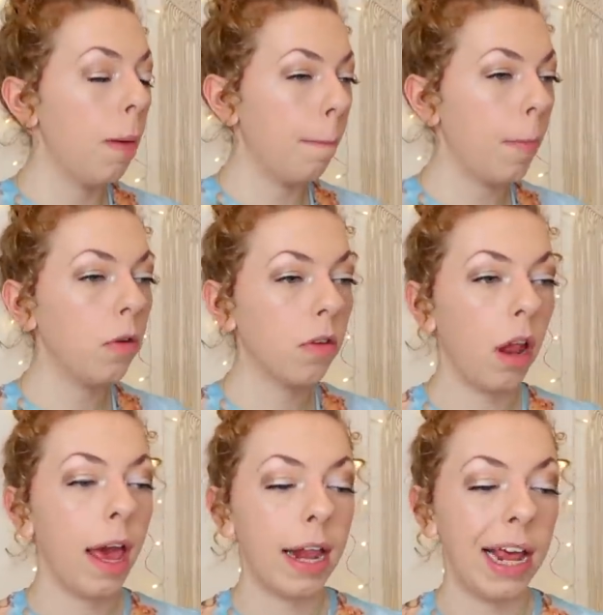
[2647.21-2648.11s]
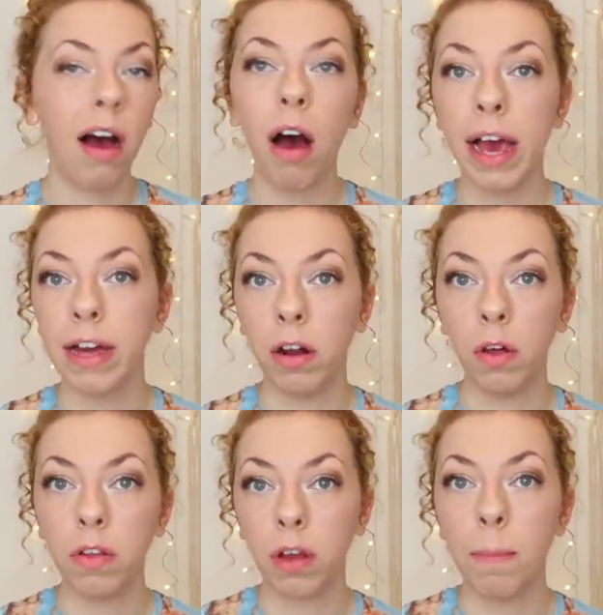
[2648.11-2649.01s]
most likely hired a
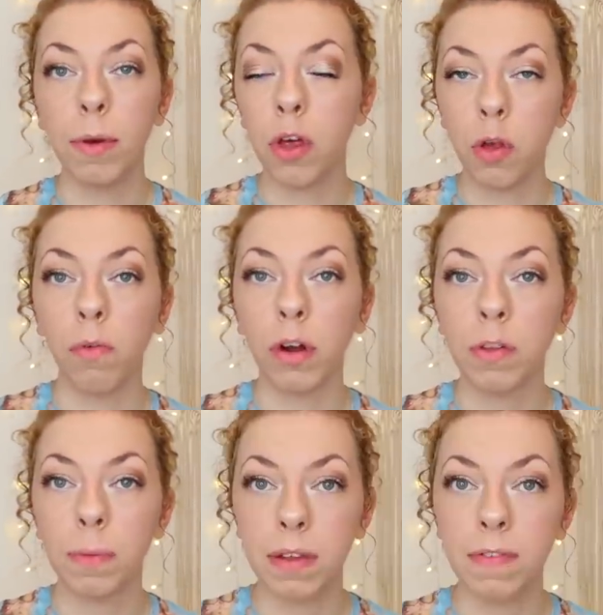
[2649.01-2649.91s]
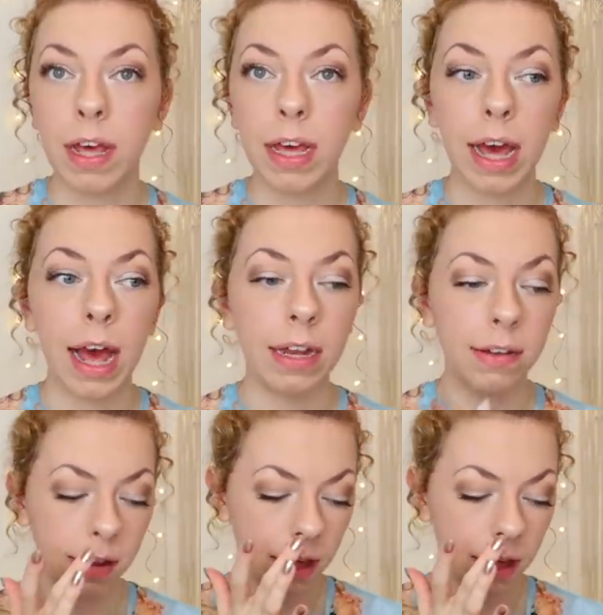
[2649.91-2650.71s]
lot of the time because you're very specific and